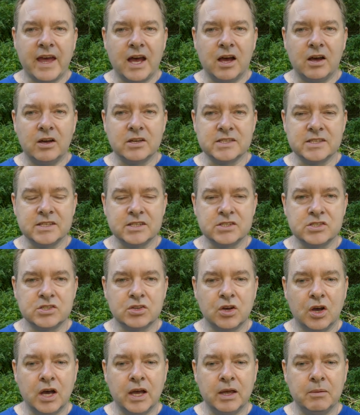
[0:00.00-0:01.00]
hours in
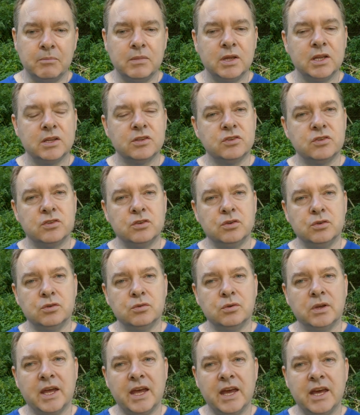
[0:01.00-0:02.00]
time
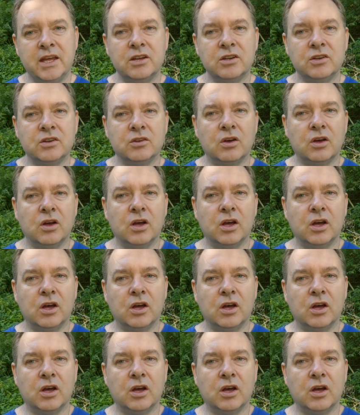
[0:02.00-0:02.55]
to edit